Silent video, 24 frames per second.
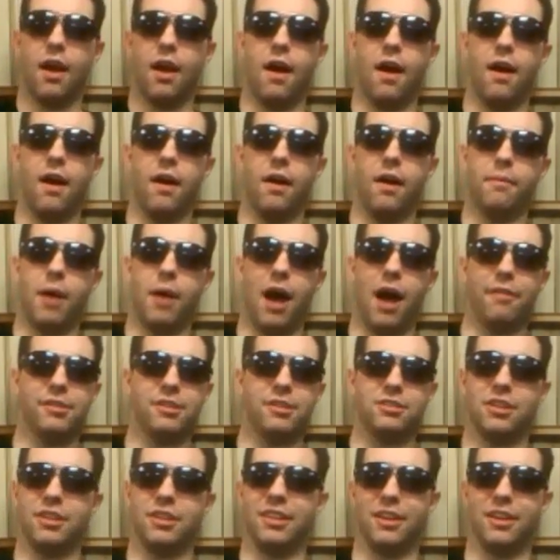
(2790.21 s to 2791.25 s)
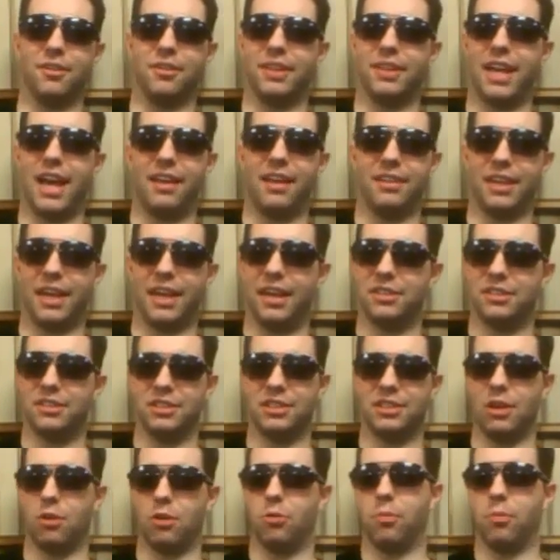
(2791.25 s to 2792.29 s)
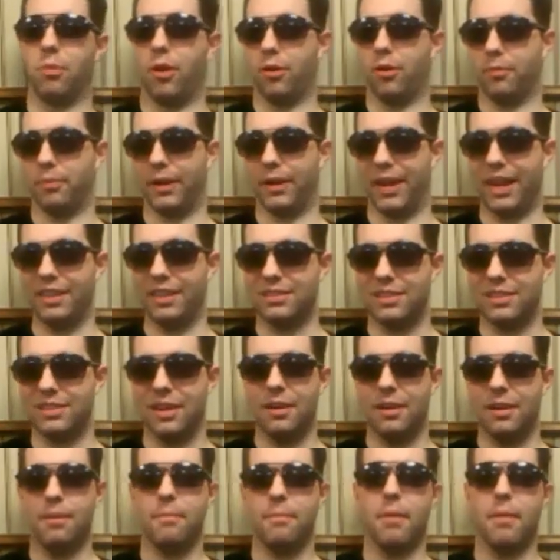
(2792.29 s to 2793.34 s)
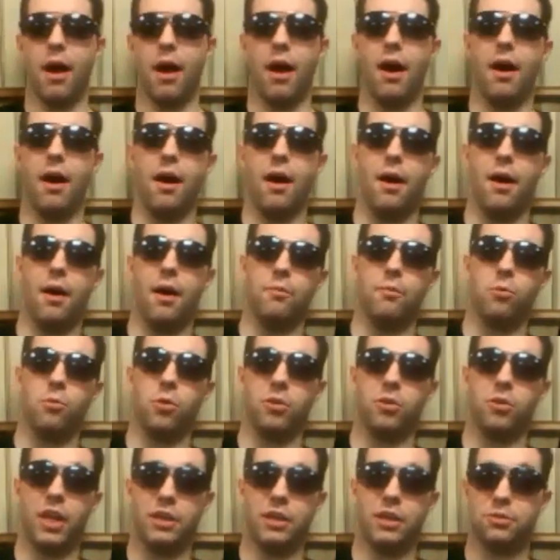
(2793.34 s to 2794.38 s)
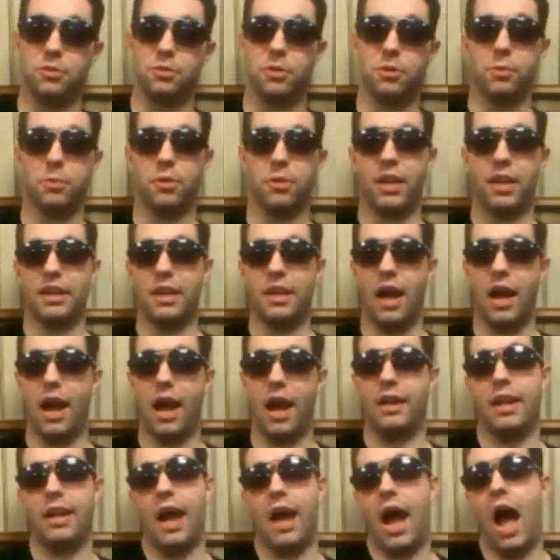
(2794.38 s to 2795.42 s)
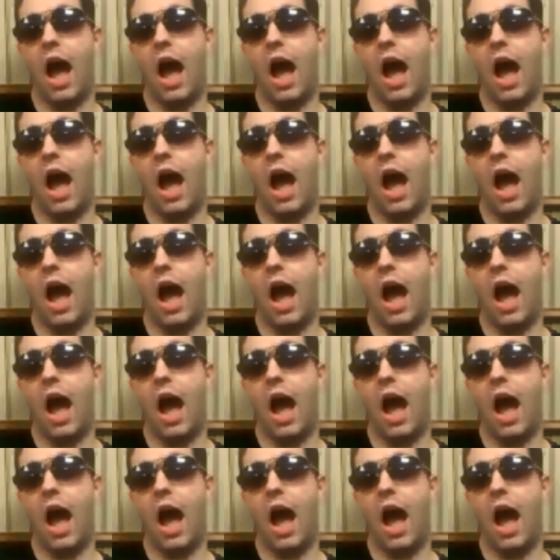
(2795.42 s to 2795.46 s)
Um, obviously, there were the allegations that were brought up against him. Um, were they true? Were they not?